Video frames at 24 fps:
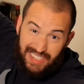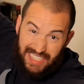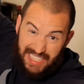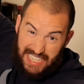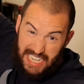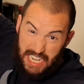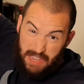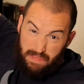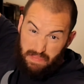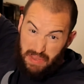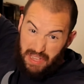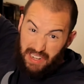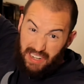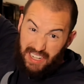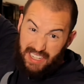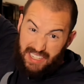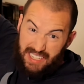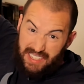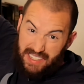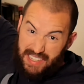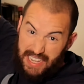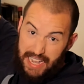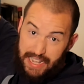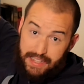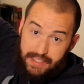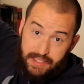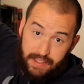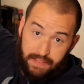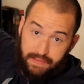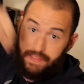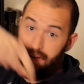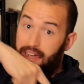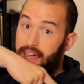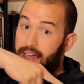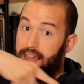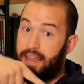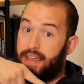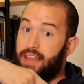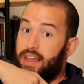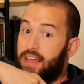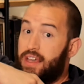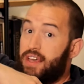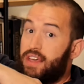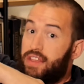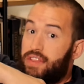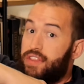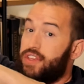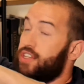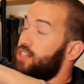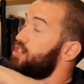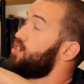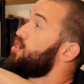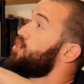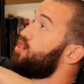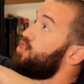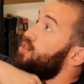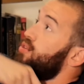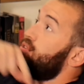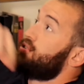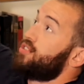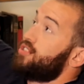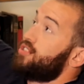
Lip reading: deepen, let's intensify this shoulder